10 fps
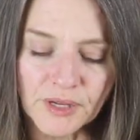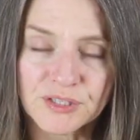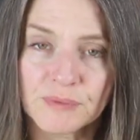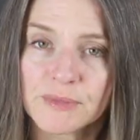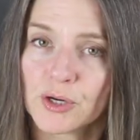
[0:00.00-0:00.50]

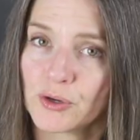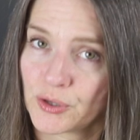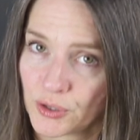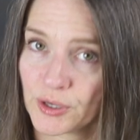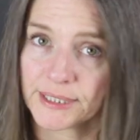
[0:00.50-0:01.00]
something you're
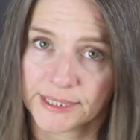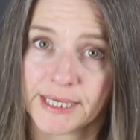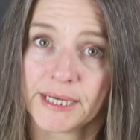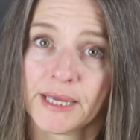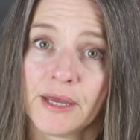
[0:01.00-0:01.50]

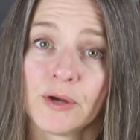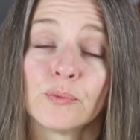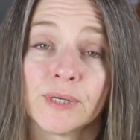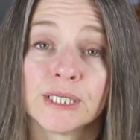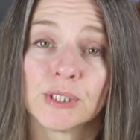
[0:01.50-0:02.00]
currently
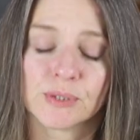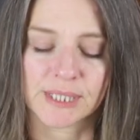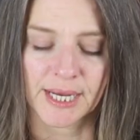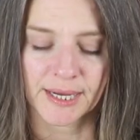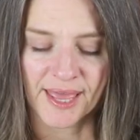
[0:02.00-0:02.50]

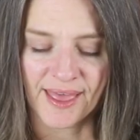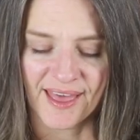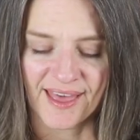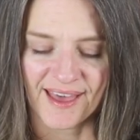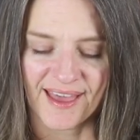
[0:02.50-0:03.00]
reusing.
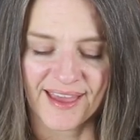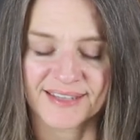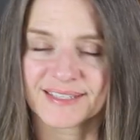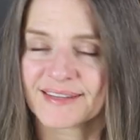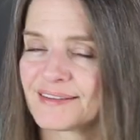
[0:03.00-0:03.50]

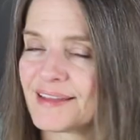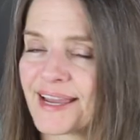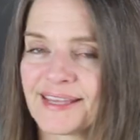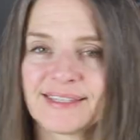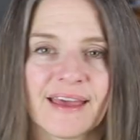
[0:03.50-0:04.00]
And
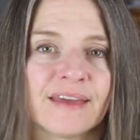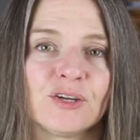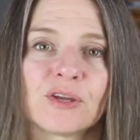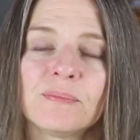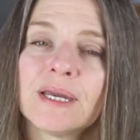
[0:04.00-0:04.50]
like I
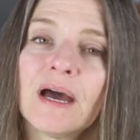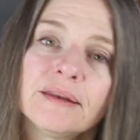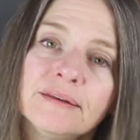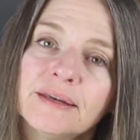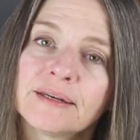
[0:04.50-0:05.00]
said, you can be
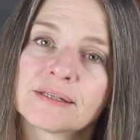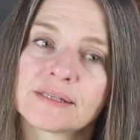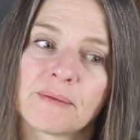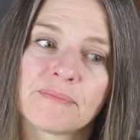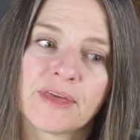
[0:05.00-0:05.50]
unknitting
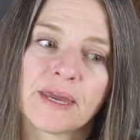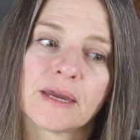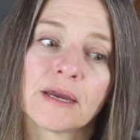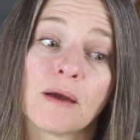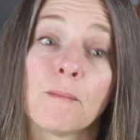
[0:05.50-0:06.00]

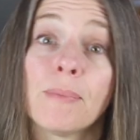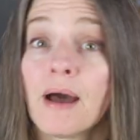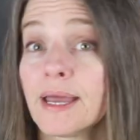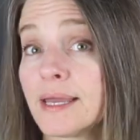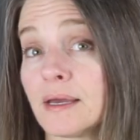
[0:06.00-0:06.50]
something,
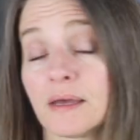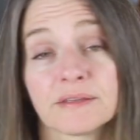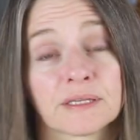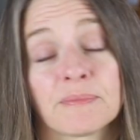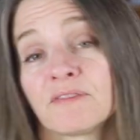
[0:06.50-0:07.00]
buy
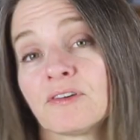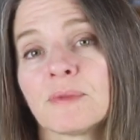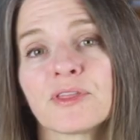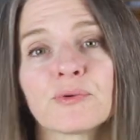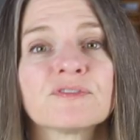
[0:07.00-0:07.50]
uh, something
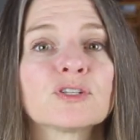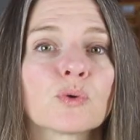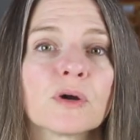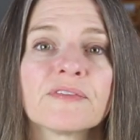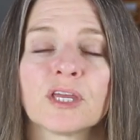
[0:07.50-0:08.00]
from a thrift
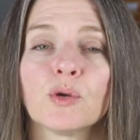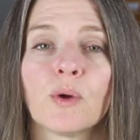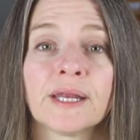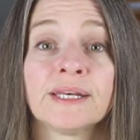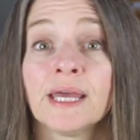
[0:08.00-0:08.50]
store that you
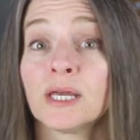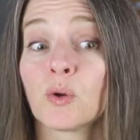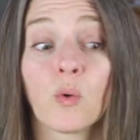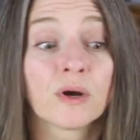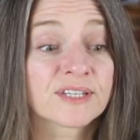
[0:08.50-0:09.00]

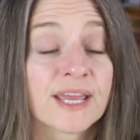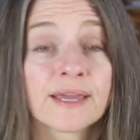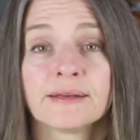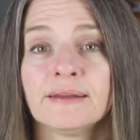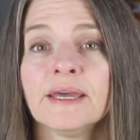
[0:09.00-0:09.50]
unknit, or
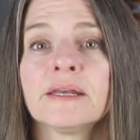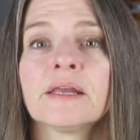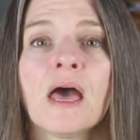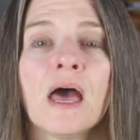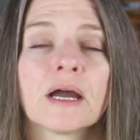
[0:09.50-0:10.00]
take a
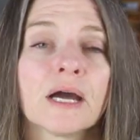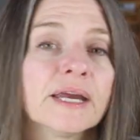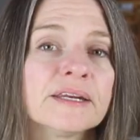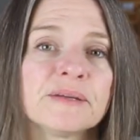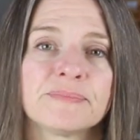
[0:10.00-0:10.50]
knit,
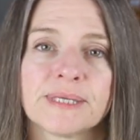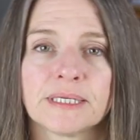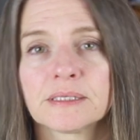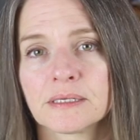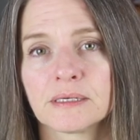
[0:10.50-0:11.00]
cut it in
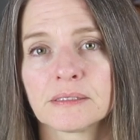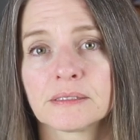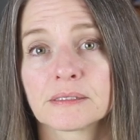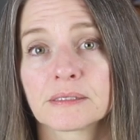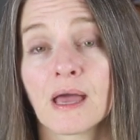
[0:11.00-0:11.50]

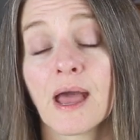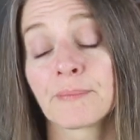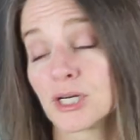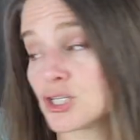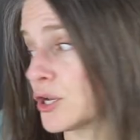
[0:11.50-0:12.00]
pieces.
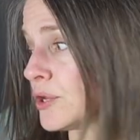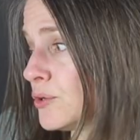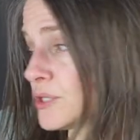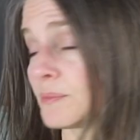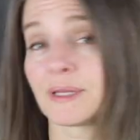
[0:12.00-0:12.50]
I'm gonna show
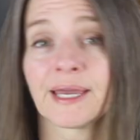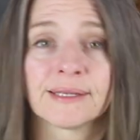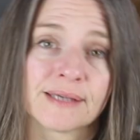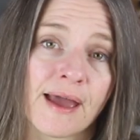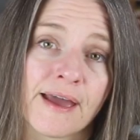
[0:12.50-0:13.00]
you some
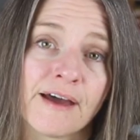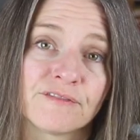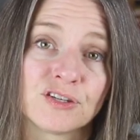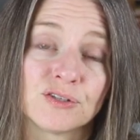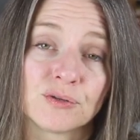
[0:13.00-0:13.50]
plans I
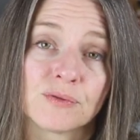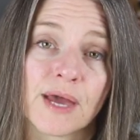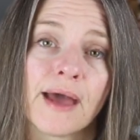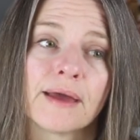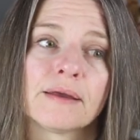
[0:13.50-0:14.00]
have to do
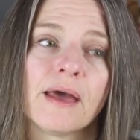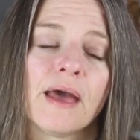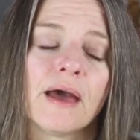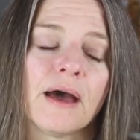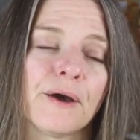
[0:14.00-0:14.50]
that.
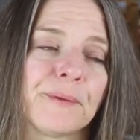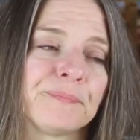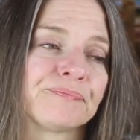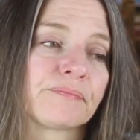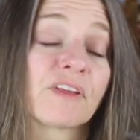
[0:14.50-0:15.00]

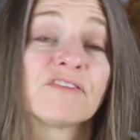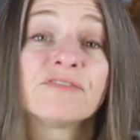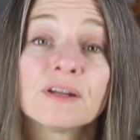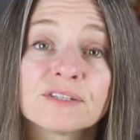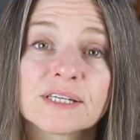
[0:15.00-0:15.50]
Um,
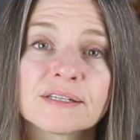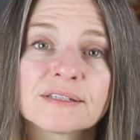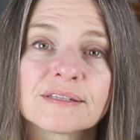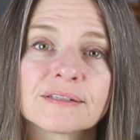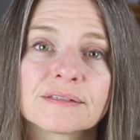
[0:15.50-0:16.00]
felt
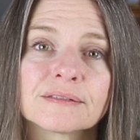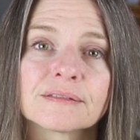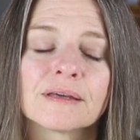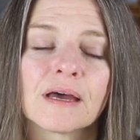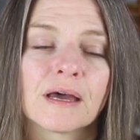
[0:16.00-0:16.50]
it,
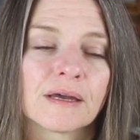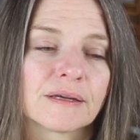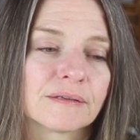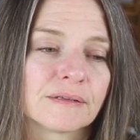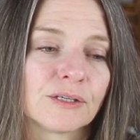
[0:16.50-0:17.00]
uh,
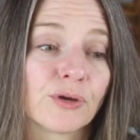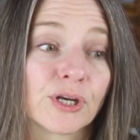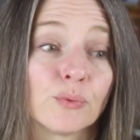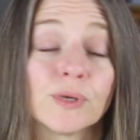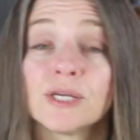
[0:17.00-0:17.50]
you
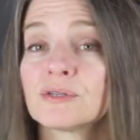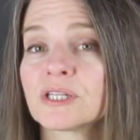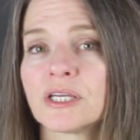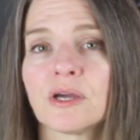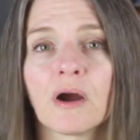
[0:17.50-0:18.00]
can reuse
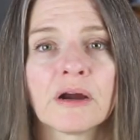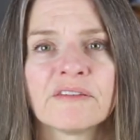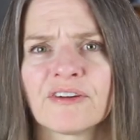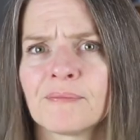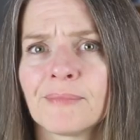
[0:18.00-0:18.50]
the
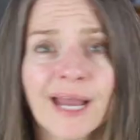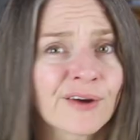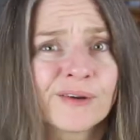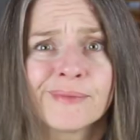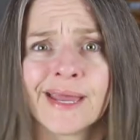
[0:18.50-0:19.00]
yarn for
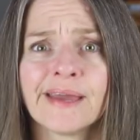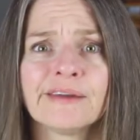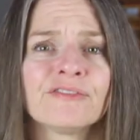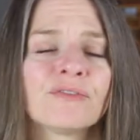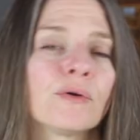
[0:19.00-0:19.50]

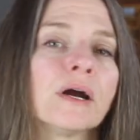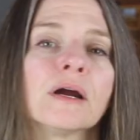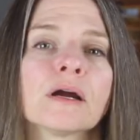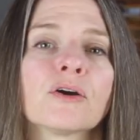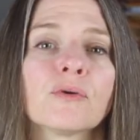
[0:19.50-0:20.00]
macrame,
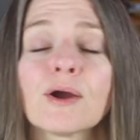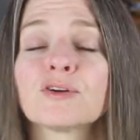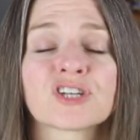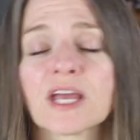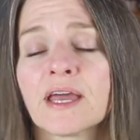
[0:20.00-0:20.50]
for
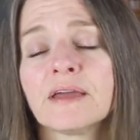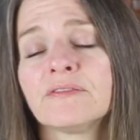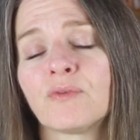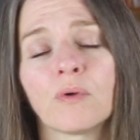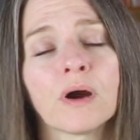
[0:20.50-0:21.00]

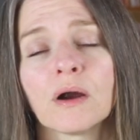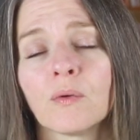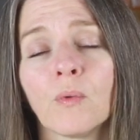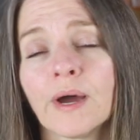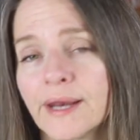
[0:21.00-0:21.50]
crochet,
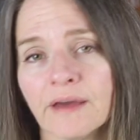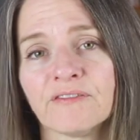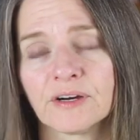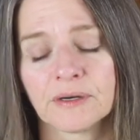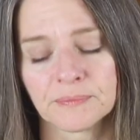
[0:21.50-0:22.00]
for
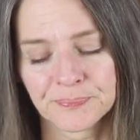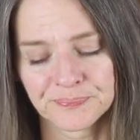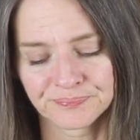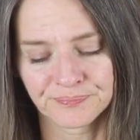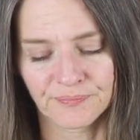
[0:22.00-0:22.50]
whatever.
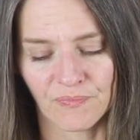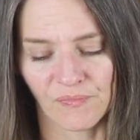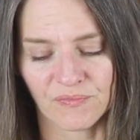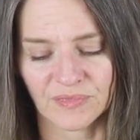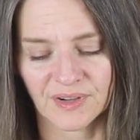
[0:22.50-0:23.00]

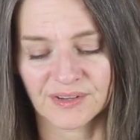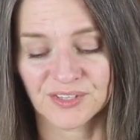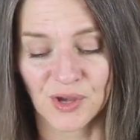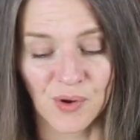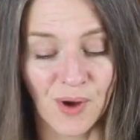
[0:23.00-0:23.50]

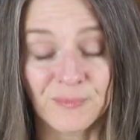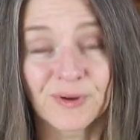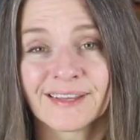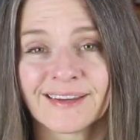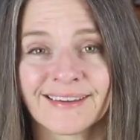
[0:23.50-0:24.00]
So I'm
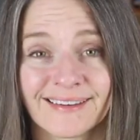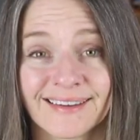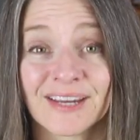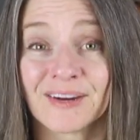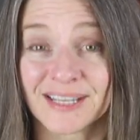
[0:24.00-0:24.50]
really
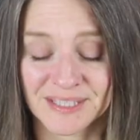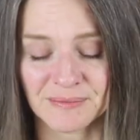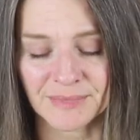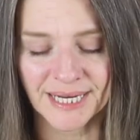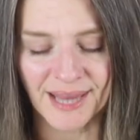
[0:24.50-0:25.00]
hearing
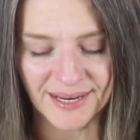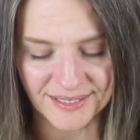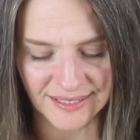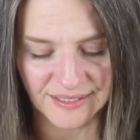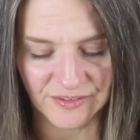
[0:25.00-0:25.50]
some neat
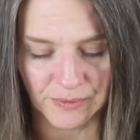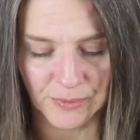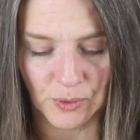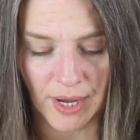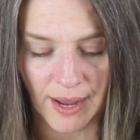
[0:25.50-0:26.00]
ideas
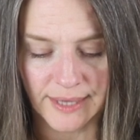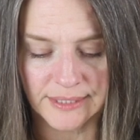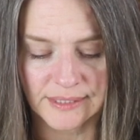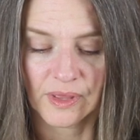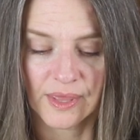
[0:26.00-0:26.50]
from you
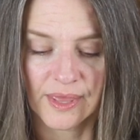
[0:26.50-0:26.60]
guys.